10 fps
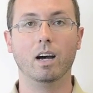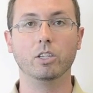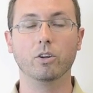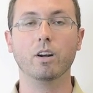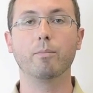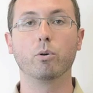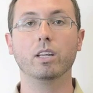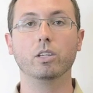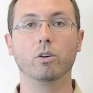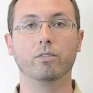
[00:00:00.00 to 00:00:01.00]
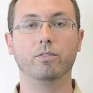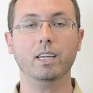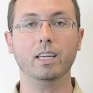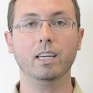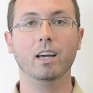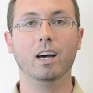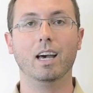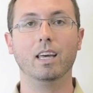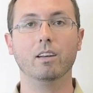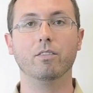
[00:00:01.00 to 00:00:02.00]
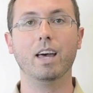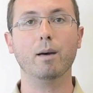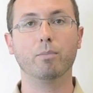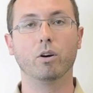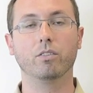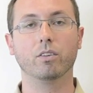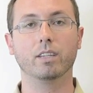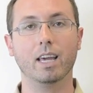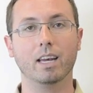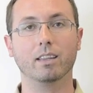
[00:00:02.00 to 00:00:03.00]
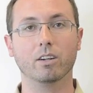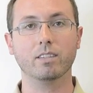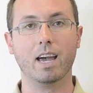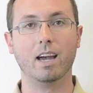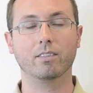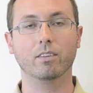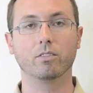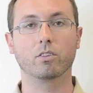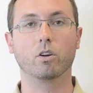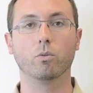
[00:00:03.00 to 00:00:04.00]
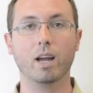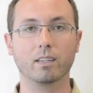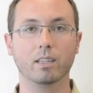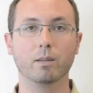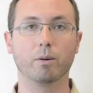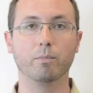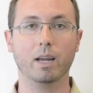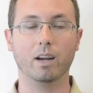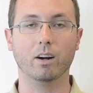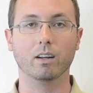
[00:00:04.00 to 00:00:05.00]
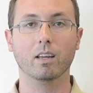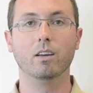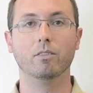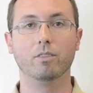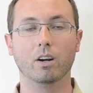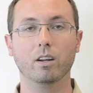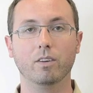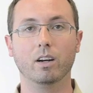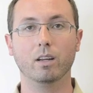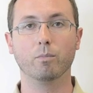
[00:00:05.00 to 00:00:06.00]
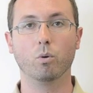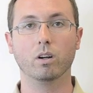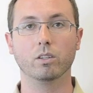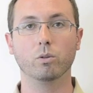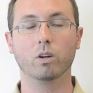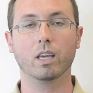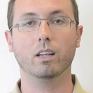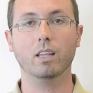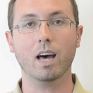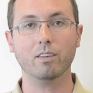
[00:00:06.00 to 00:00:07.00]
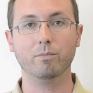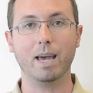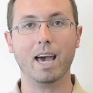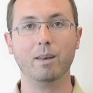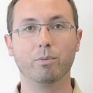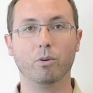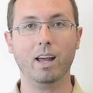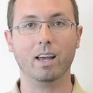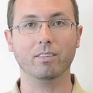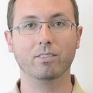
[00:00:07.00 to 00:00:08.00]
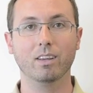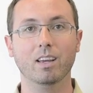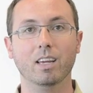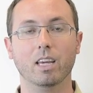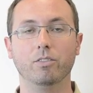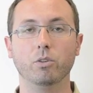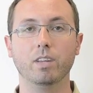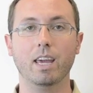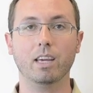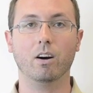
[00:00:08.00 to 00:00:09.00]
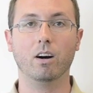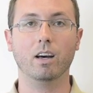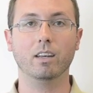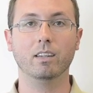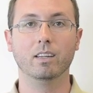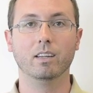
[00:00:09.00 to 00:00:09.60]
You're not putting your fee ahead of that person getting their taxes correctly prepared. Very, very important. You will get a lot of bad press if you take on